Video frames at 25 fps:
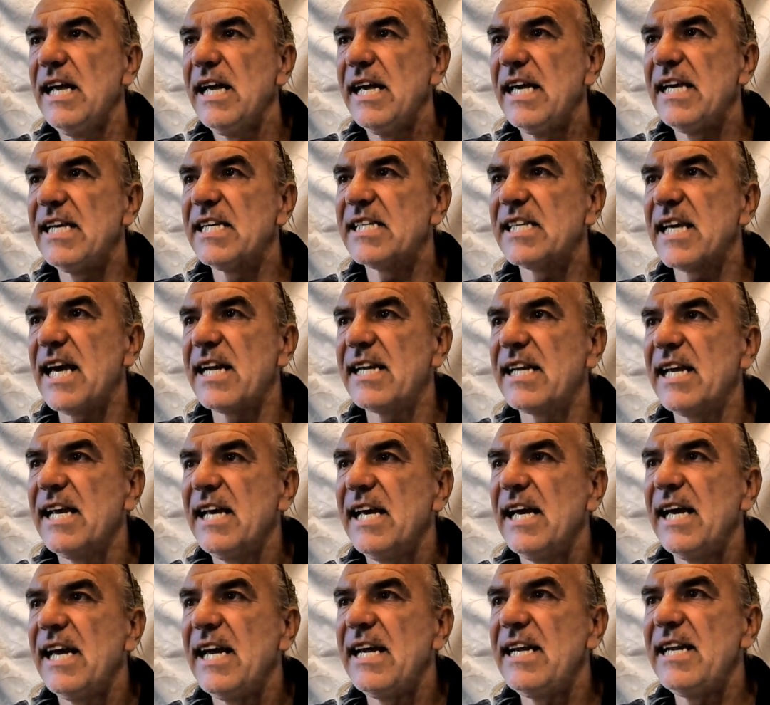he said
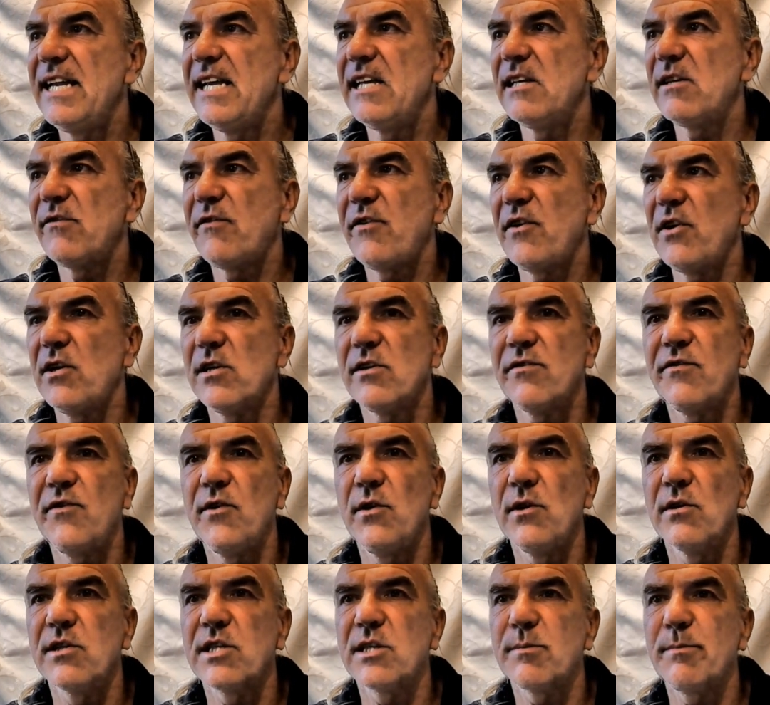in his first
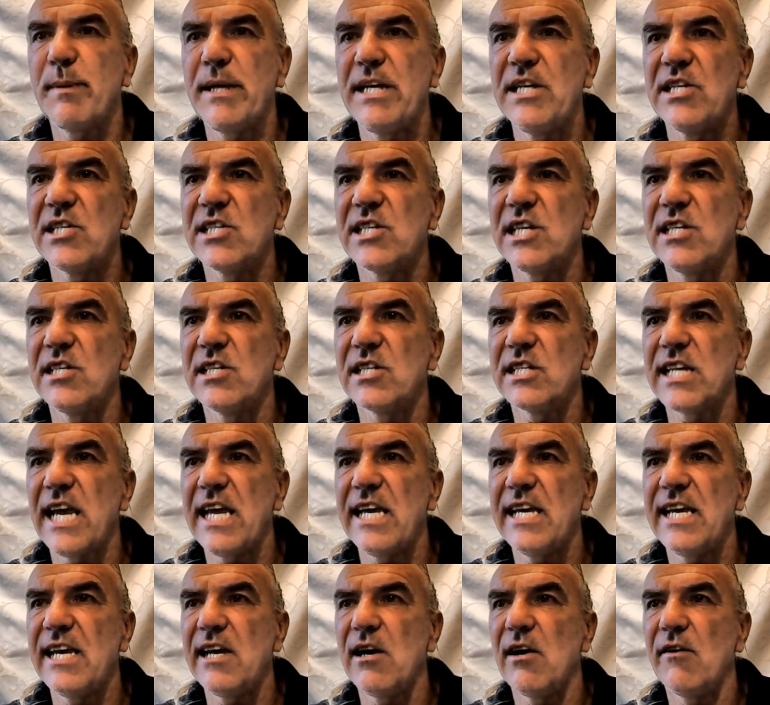full speech since
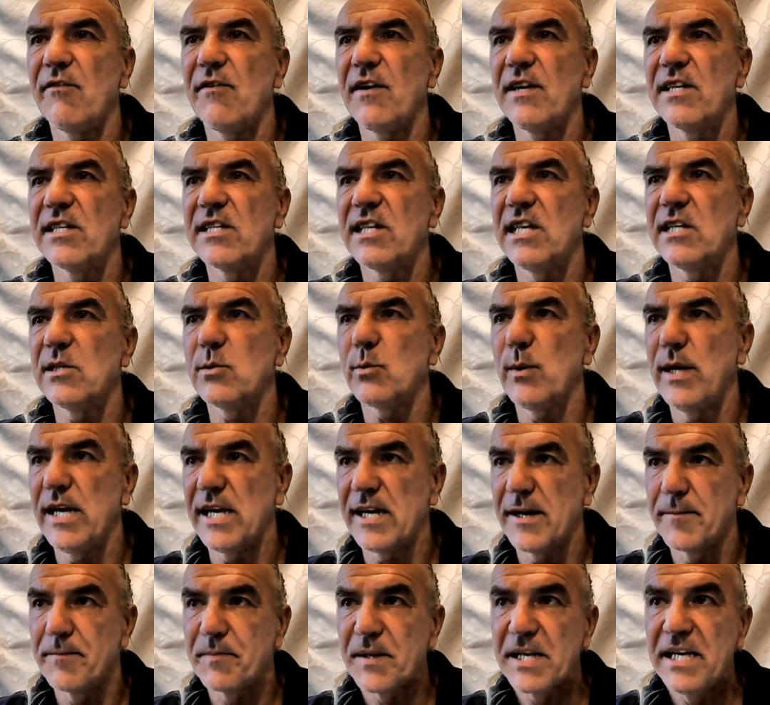taking office this
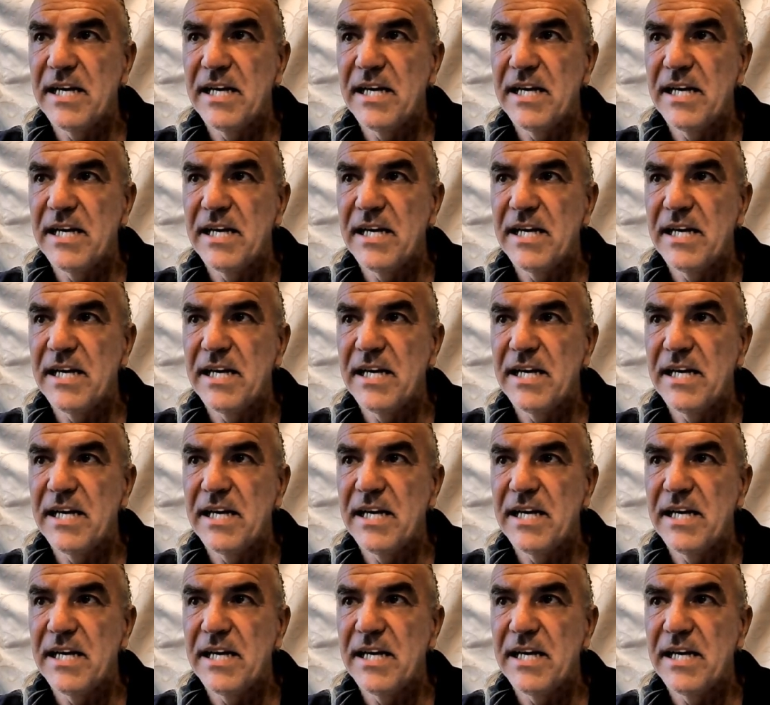week.